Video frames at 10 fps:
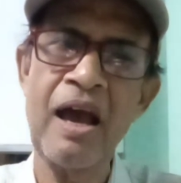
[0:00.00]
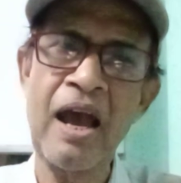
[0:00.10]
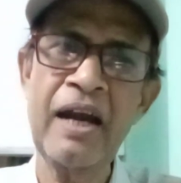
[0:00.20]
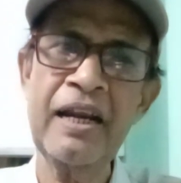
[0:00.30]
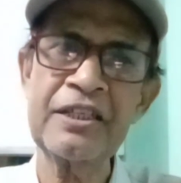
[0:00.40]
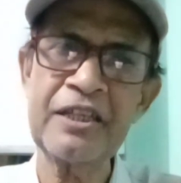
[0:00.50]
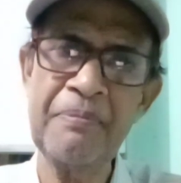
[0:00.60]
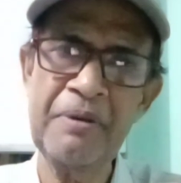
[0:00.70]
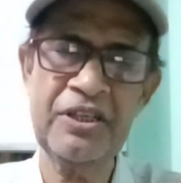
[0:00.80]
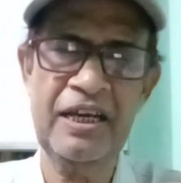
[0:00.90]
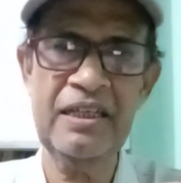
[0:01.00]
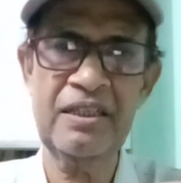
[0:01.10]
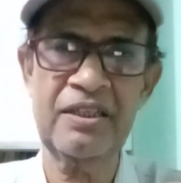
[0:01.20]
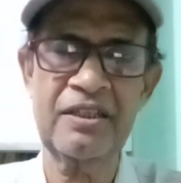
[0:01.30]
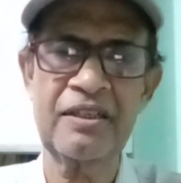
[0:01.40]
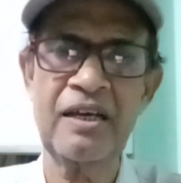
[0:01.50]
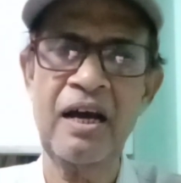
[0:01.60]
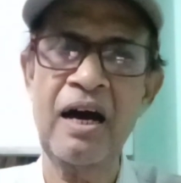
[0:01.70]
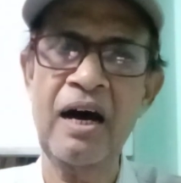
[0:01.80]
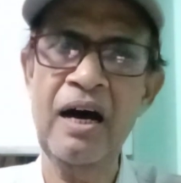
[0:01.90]
and establishes
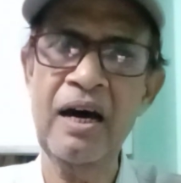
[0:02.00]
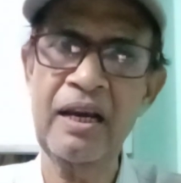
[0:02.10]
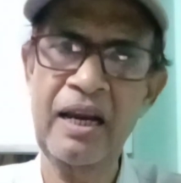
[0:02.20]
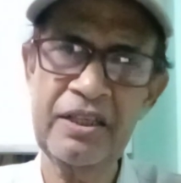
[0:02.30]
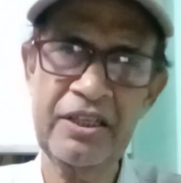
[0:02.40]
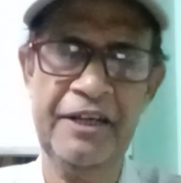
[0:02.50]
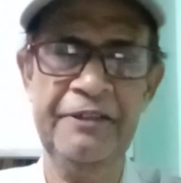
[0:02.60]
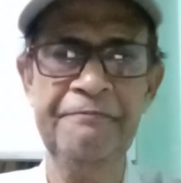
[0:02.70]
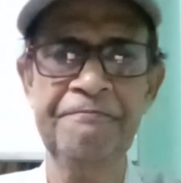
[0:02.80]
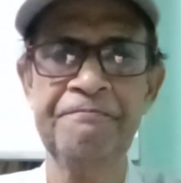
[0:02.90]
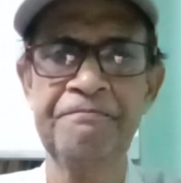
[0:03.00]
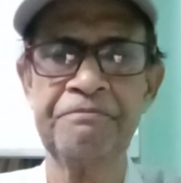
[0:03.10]
a relation